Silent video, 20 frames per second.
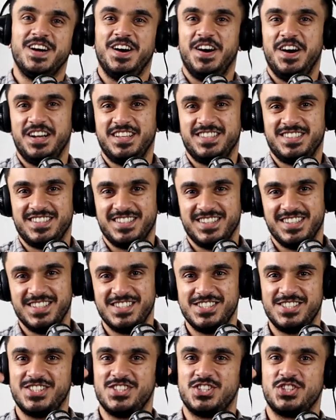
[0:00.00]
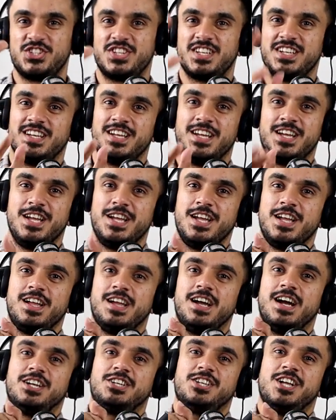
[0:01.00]
dogs just
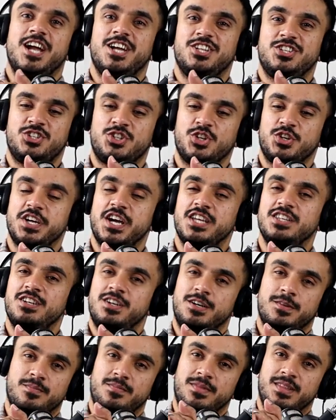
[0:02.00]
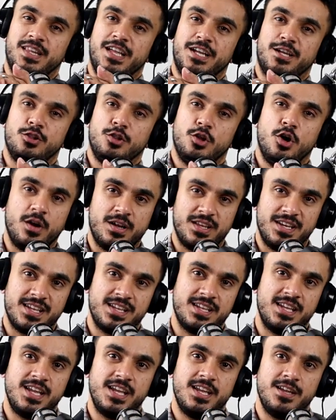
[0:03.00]
attached together like a lock and
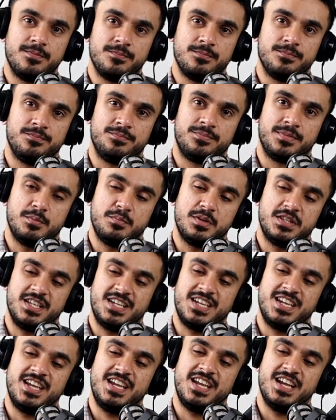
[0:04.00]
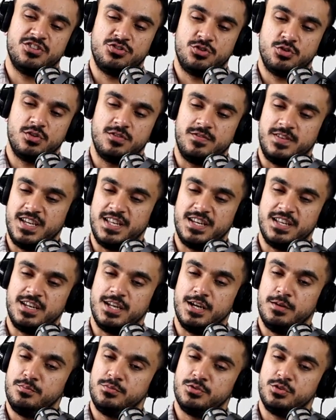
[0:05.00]
a key, but the key has sort of
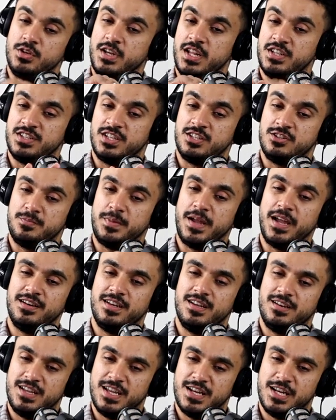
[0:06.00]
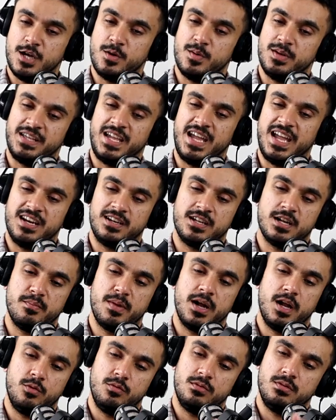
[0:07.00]
heated up, so it has expanded, and now it can't
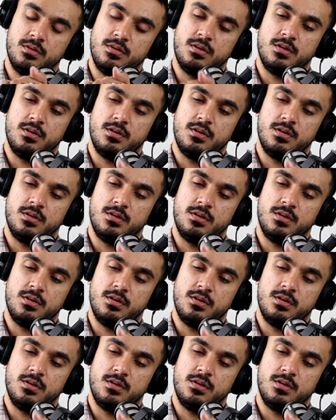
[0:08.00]
come out.